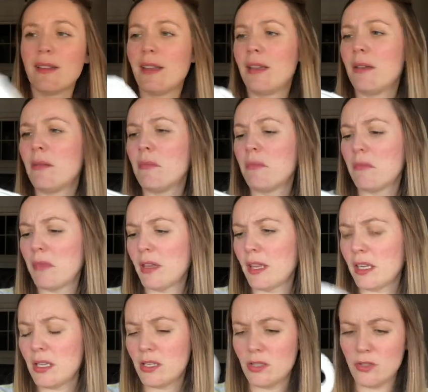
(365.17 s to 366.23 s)
I
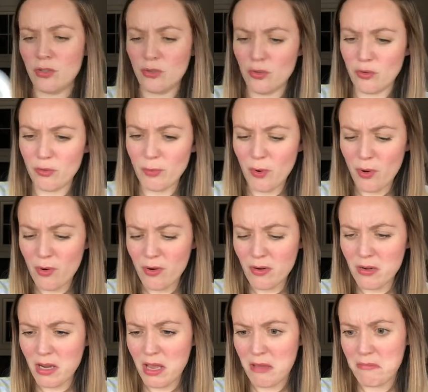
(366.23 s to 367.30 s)
think it's newborn,
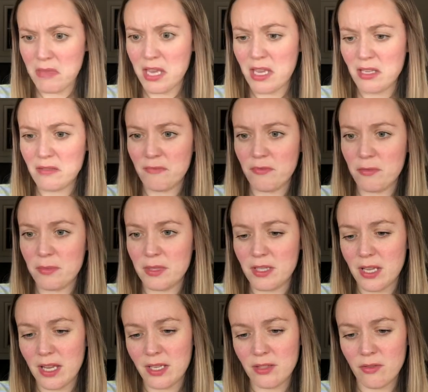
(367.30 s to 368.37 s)
I'm guessing from the
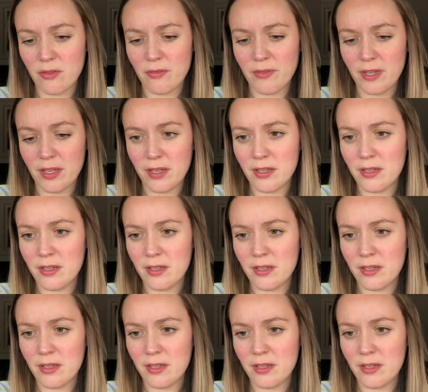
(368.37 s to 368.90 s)
size of it.